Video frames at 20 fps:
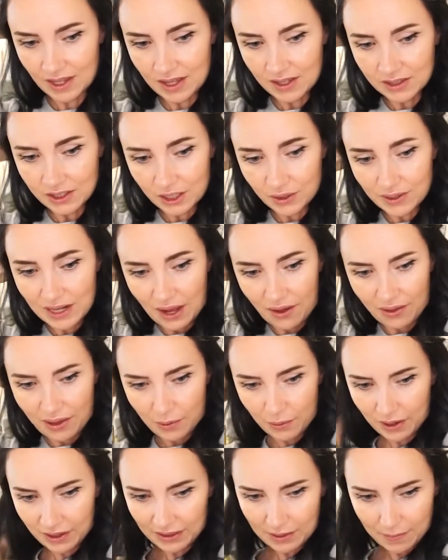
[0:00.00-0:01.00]
So now that
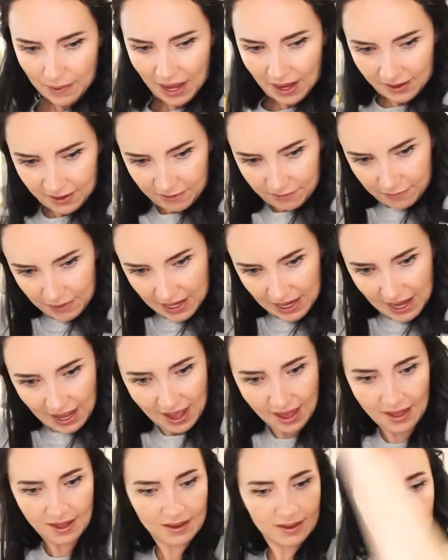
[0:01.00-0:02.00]
we're at the back of my
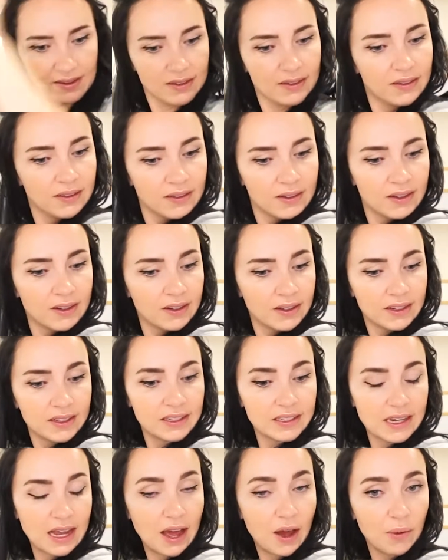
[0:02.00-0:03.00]
head,
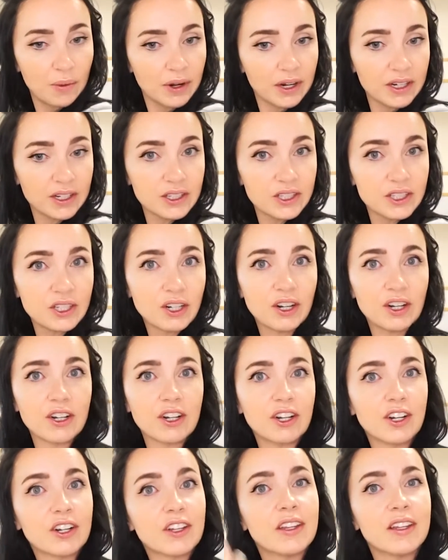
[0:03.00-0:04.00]
now we're going to start
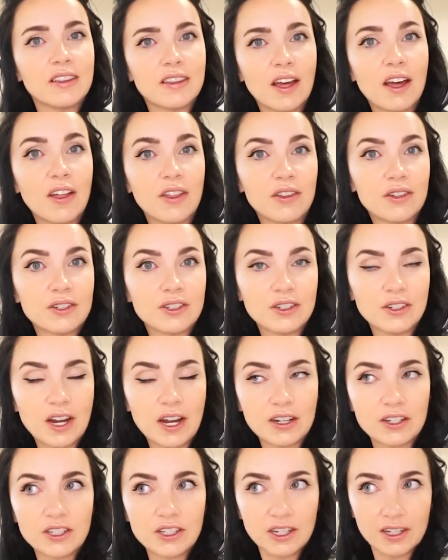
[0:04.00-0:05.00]
curling the other
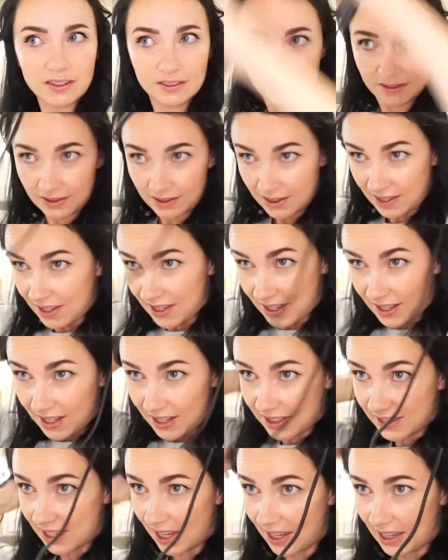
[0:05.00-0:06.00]
direction.
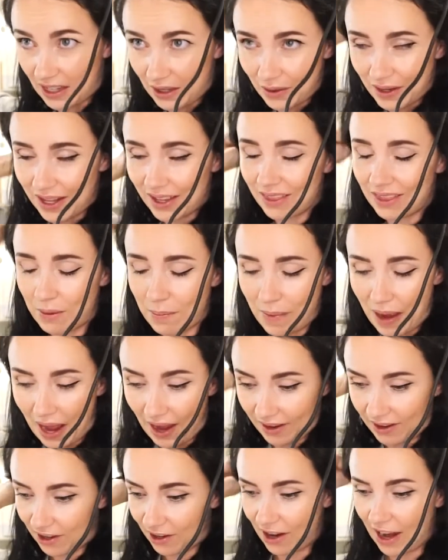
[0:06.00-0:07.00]
It's like you hit the
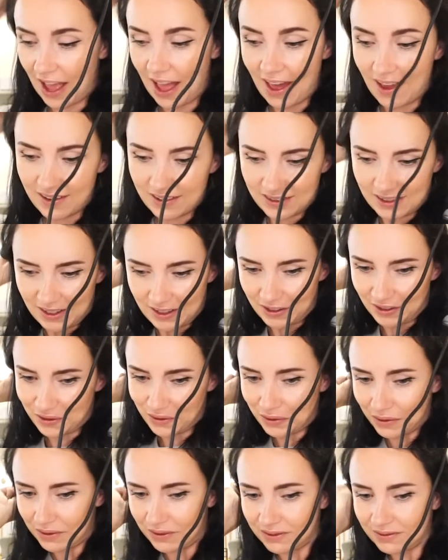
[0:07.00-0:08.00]
back of your head and then
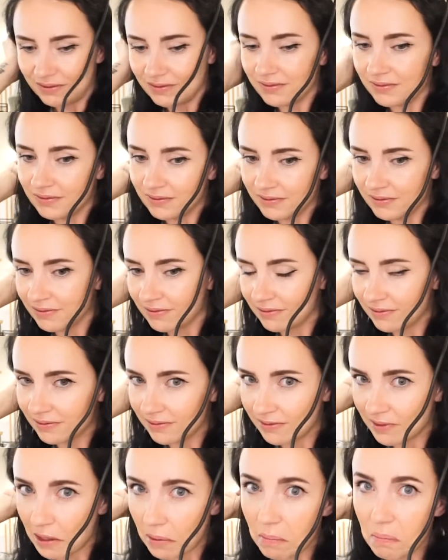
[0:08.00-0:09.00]
you
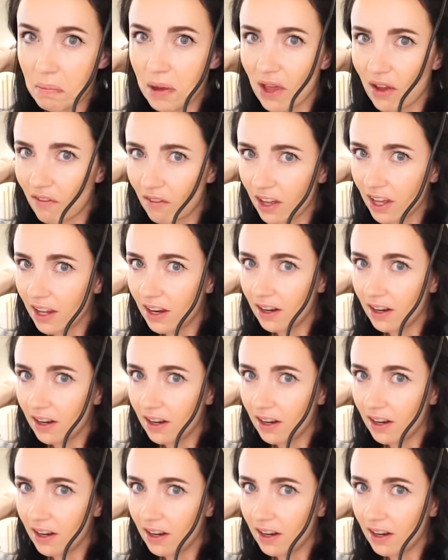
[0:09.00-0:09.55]
pivot